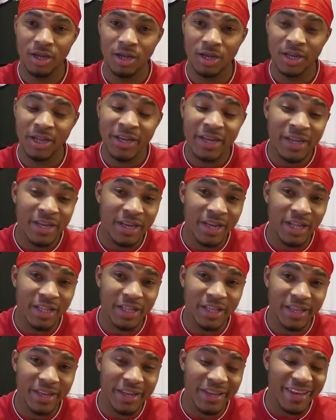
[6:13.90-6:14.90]
They did not
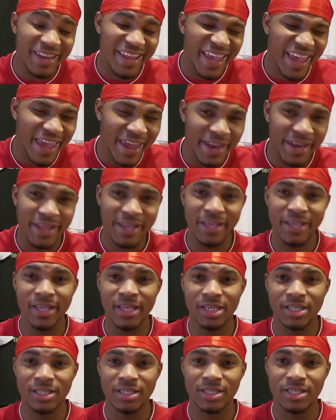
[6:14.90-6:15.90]
in any
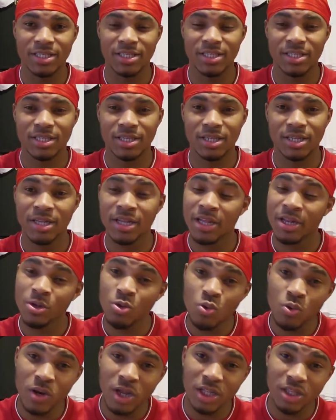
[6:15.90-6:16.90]
ease. They
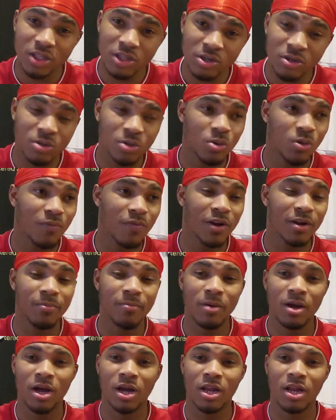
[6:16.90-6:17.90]
do not turn over the
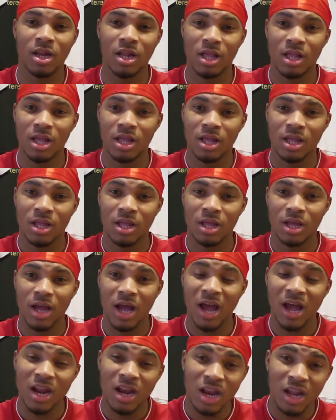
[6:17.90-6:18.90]
ball
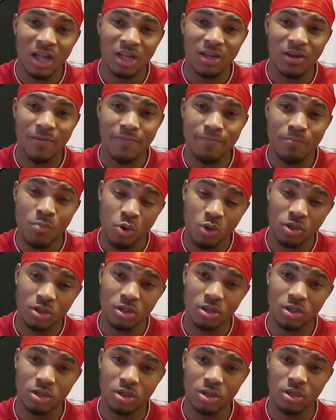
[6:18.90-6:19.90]
a lot, but
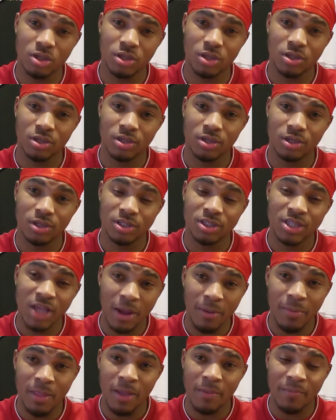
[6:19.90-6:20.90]

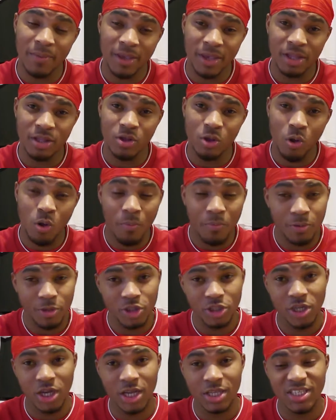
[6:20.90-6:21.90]
Tottenham get couple
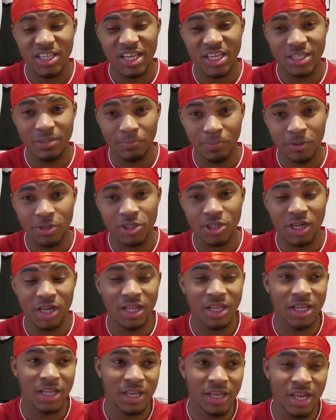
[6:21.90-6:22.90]
chance,
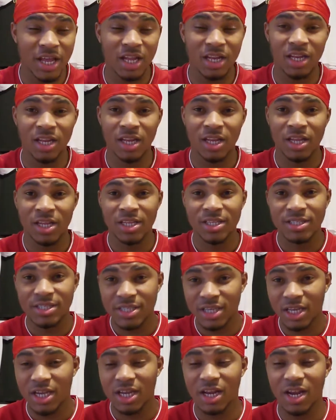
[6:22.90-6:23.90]
especially in that
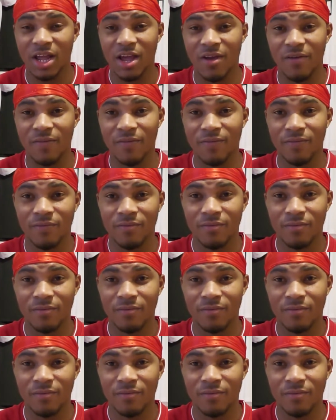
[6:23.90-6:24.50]
second half